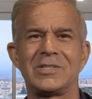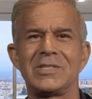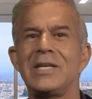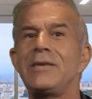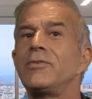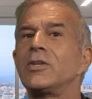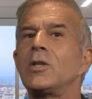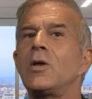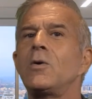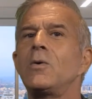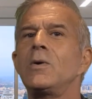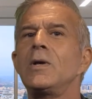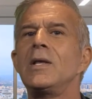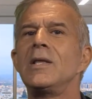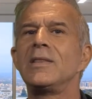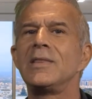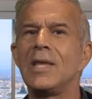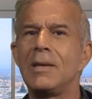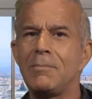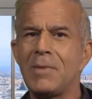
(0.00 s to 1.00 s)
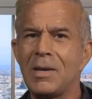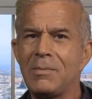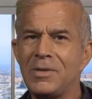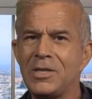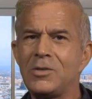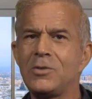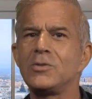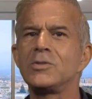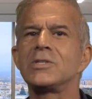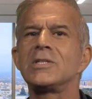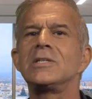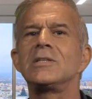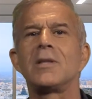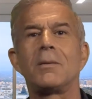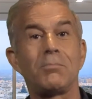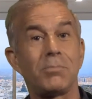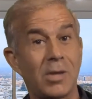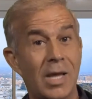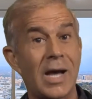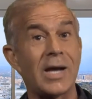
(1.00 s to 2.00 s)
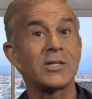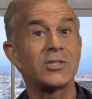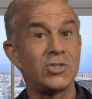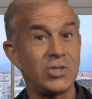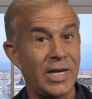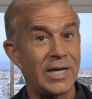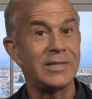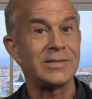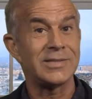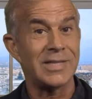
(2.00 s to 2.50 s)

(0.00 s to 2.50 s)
even though they may be using the blockchain